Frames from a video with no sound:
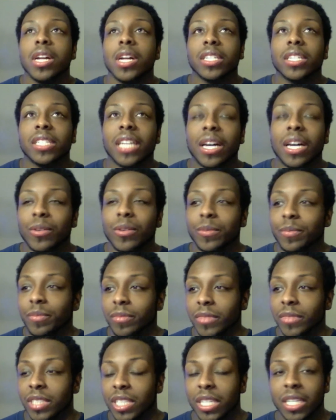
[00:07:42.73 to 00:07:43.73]
So
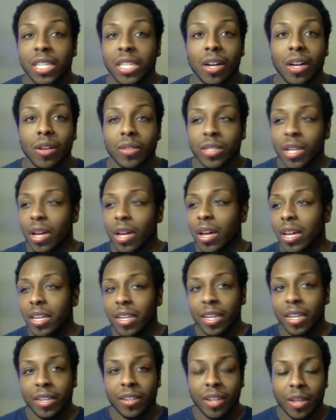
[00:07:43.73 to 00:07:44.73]
she goes on,
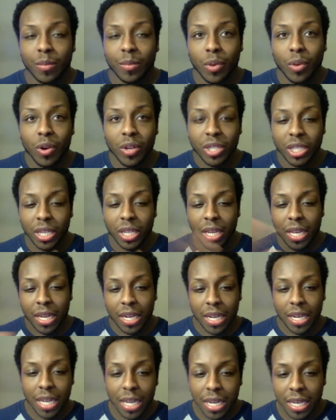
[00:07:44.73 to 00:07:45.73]
and, and Porsha
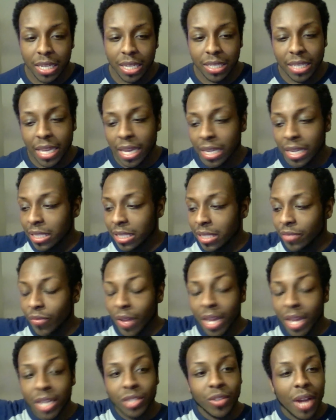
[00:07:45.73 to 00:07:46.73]
and NeNe takes
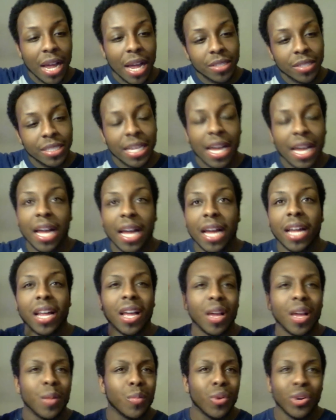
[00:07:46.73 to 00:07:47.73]
Phaedra outside.
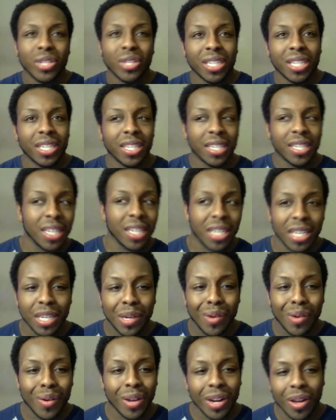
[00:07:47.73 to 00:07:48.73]
Porsha and NeNe
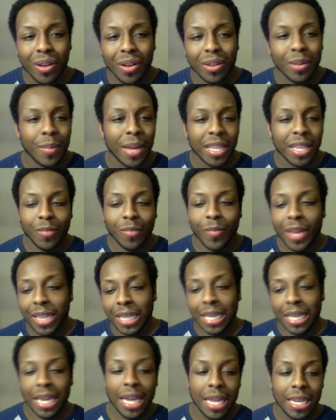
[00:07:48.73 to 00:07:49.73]
going on about the fact
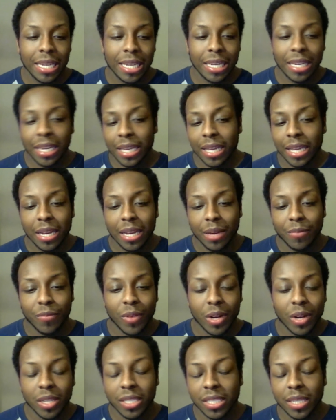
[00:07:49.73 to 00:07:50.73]
that Kandi didn't get up
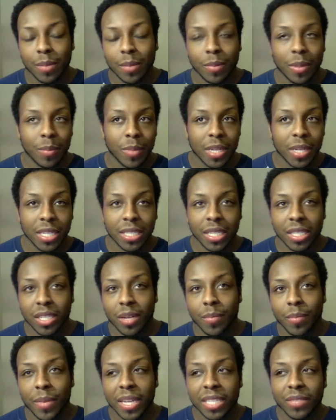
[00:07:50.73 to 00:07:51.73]
first simply because it's
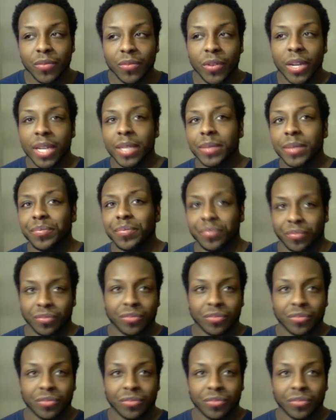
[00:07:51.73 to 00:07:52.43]
her best friend.